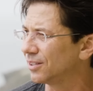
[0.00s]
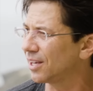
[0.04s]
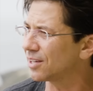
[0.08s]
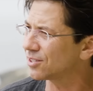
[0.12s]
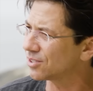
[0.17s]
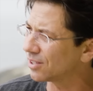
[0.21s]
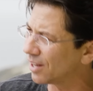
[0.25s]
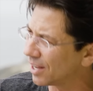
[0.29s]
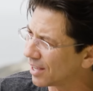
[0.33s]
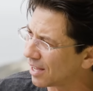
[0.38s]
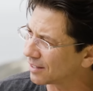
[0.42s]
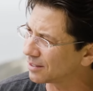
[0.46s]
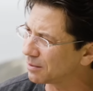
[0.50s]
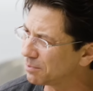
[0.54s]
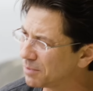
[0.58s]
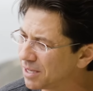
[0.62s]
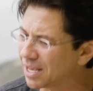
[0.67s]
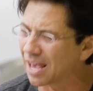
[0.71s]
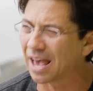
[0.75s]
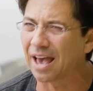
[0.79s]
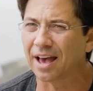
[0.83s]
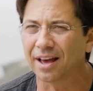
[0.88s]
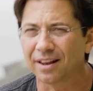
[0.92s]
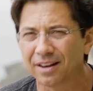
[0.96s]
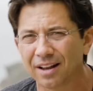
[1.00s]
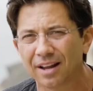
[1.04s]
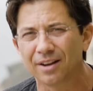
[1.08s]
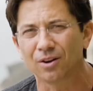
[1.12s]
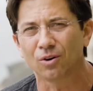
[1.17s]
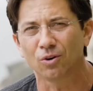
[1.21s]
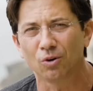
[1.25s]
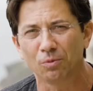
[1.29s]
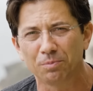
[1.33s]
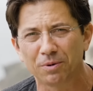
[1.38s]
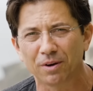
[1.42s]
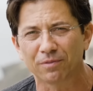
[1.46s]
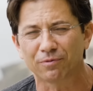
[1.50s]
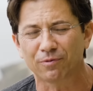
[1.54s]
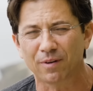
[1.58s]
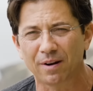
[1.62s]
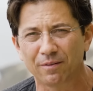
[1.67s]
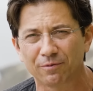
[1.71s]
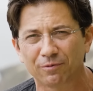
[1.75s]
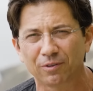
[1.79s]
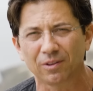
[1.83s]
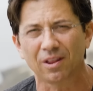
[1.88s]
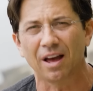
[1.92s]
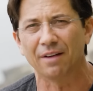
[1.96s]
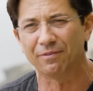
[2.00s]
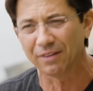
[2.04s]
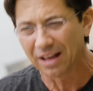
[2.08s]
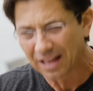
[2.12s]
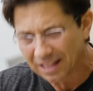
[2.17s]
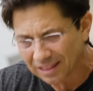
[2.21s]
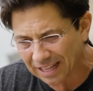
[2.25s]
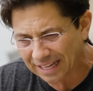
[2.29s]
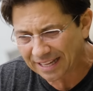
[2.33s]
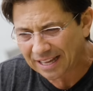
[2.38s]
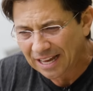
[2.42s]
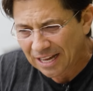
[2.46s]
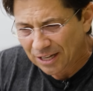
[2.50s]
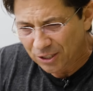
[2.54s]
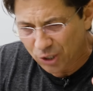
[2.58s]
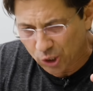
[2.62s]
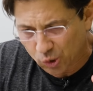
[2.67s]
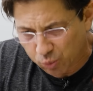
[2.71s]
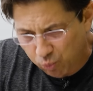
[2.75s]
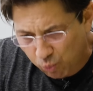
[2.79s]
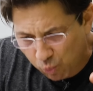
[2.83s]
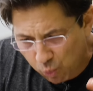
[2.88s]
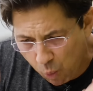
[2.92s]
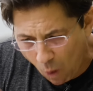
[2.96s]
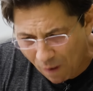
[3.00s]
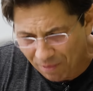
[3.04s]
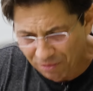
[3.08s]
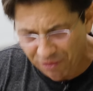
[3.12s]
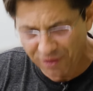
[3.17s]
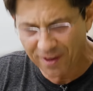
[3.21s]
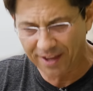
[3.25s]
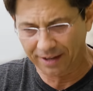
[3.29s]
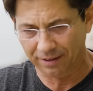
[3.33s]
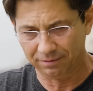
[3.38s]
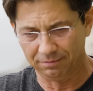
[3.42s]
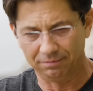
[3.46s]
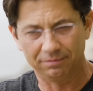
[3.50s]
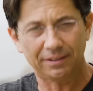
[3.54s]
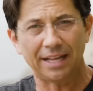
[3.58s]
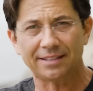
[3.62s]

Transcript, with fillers: Yesterday I got to meet Ed, and I know he'll be a friend for life. Like, just one thing.